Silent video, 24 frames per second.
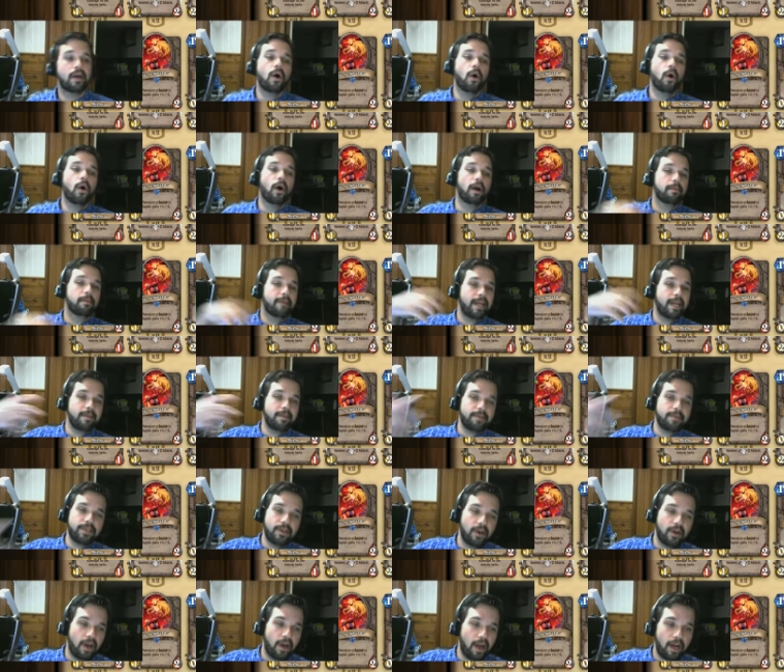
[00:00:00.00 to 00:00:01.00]
or maybe
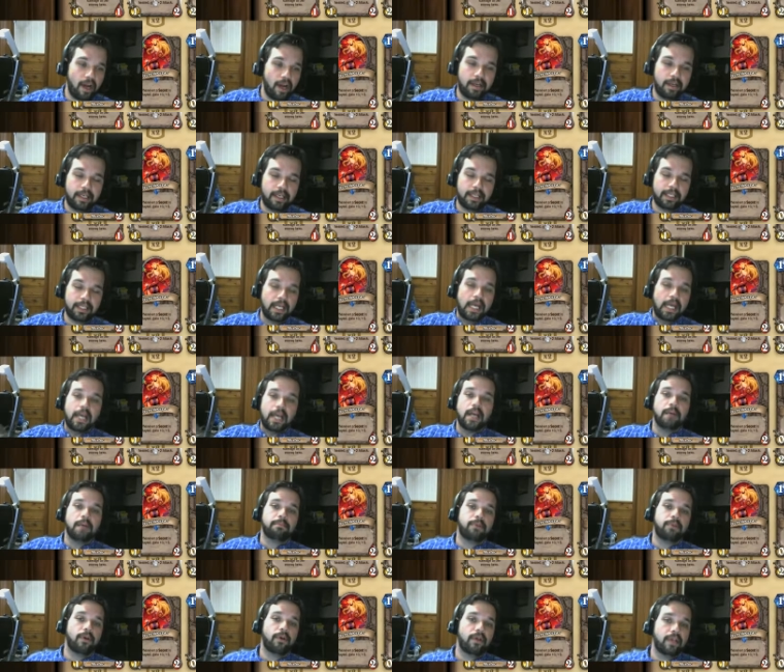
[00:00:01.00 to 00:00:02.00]
you're already
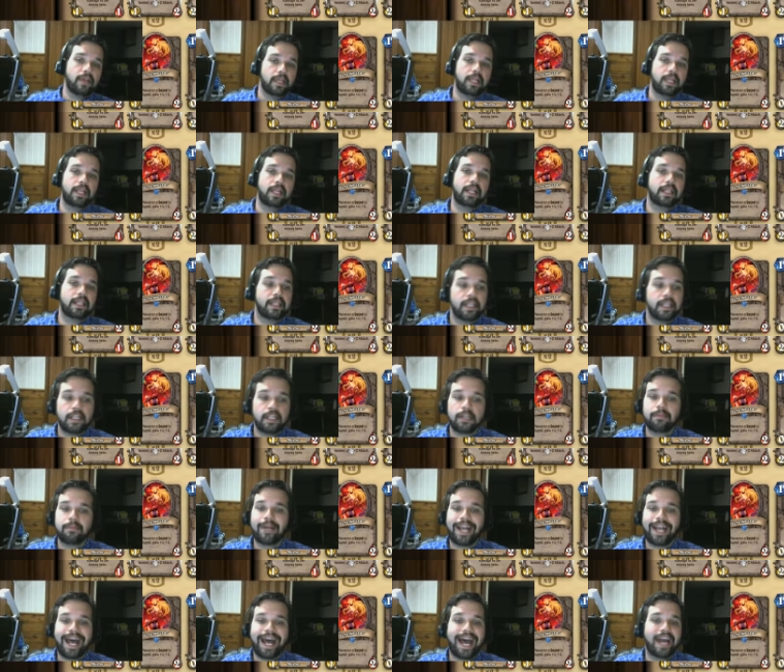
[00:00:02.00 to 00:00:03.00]
pulling it a little
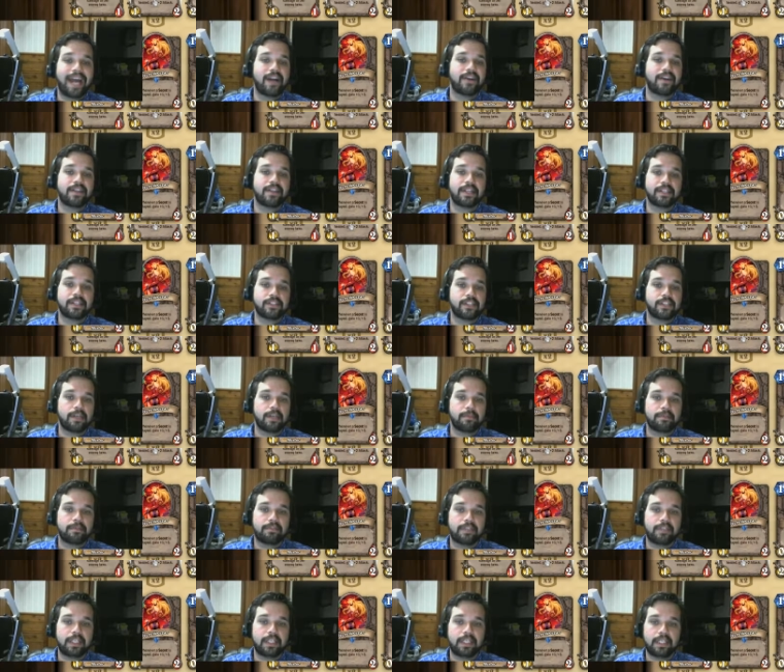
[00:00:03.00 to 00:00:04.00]
bit higher than some of
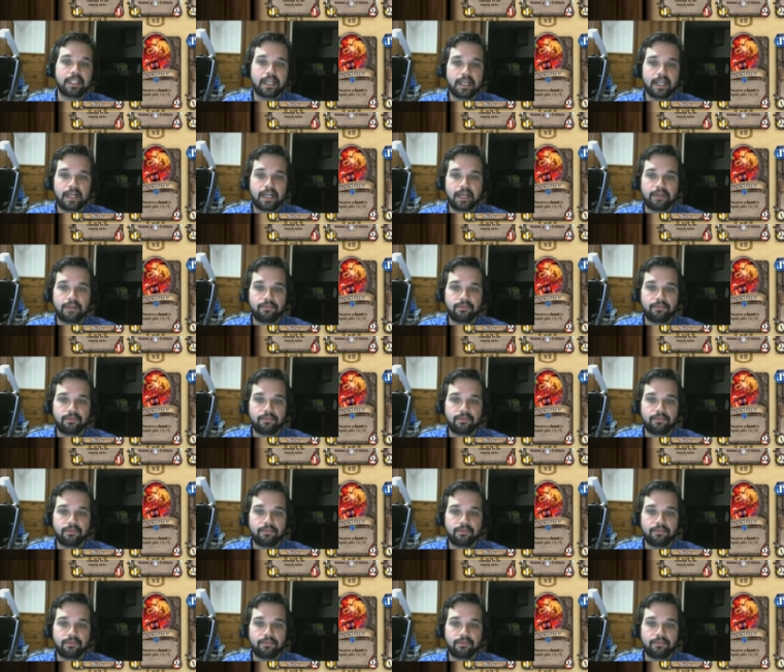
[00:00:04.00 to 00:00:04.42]
the